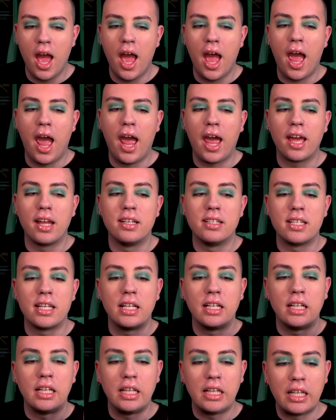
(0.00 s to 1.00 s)
And
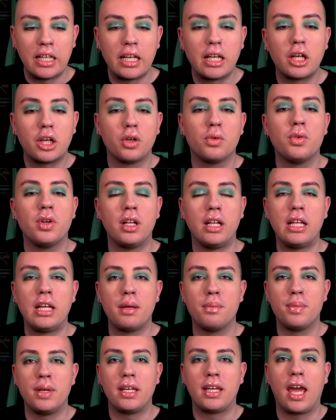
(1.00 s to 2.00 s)
it literally
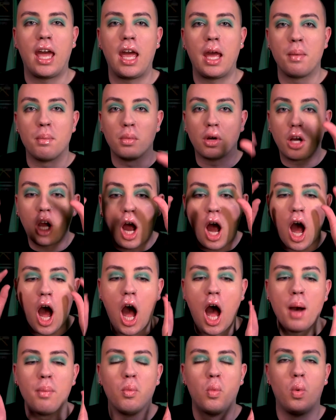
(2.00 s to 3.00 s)
became
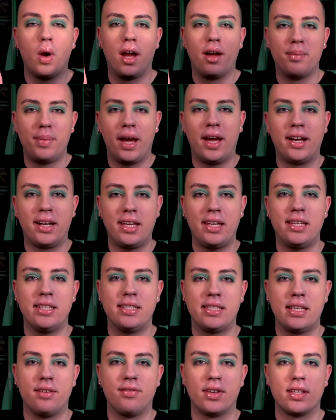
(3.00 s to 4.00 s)
cobweb
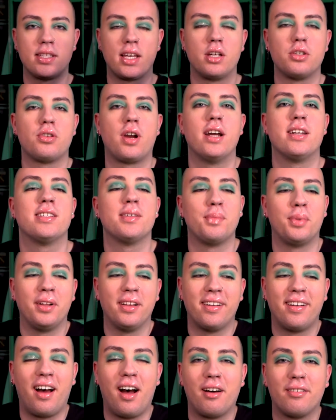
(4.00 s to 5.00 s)
adhesive as I tried to pull
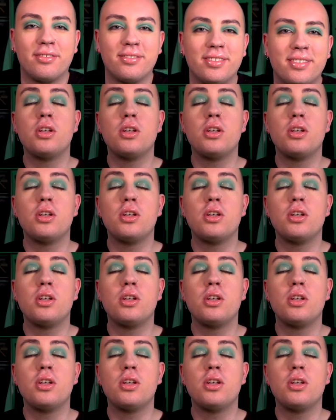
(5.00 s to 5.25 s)
it off.